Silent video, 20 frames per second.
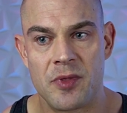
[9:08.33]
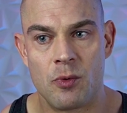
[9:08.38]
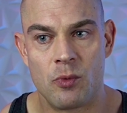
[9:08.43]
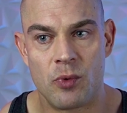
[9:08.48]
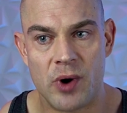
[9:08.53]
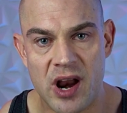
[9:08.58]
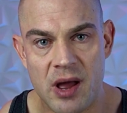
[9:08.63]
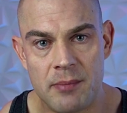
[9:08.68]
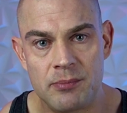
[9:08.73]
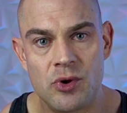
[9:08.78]

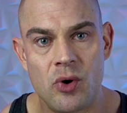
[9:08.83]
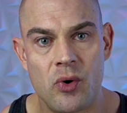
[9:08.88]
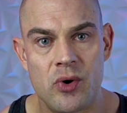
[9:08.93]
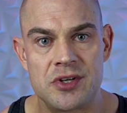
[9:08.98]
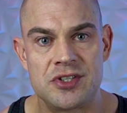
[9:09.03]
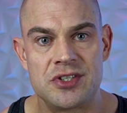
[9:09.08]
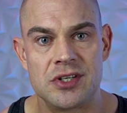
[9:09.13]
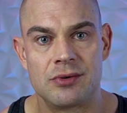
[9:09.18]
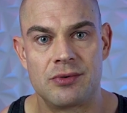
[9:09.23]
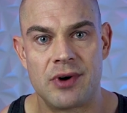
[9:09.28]
What I'm
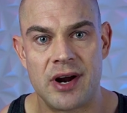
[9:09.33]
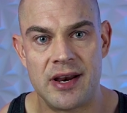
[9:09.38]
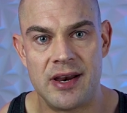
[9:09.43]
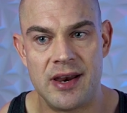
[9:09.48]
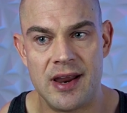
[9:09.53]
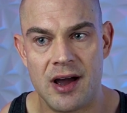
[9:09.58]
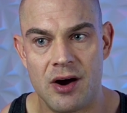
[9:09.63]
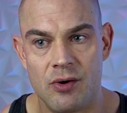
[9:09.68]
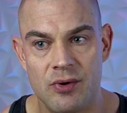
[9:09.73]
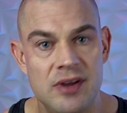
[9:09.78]
noticing right
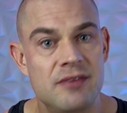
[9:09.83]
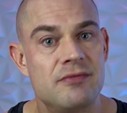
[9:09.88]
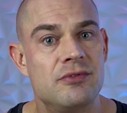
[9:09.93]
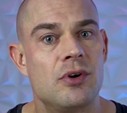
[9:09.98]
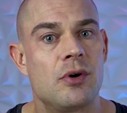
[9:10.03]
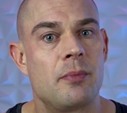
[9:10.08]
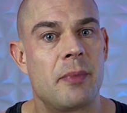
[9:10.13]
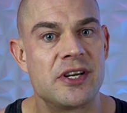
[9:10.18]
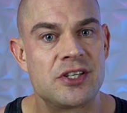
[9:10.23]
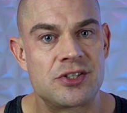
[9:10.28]
now, even
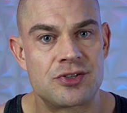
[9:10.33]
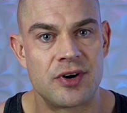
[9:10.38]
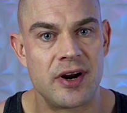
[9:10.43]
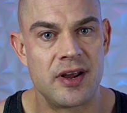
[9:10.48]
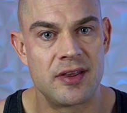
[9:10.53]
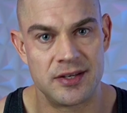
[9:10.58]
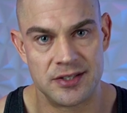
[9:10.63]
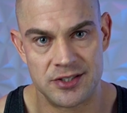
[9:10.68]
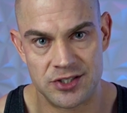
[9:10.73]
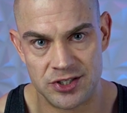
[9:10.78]
though my
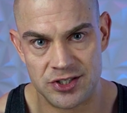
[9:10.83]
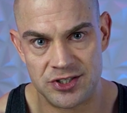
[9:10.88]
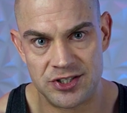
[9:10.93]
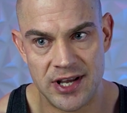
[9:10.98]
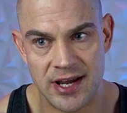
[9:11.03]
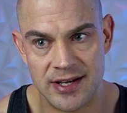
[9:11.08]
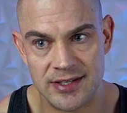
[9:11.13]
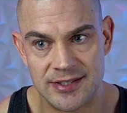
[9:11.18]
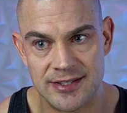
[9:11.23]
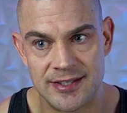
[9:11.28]
strength is
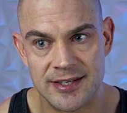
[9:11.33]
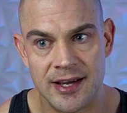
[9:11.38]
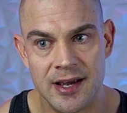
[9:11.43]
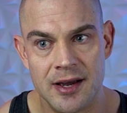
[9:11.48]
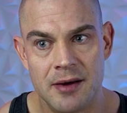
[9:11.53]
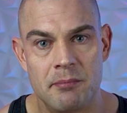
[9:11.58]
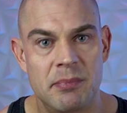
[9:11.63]
sustained,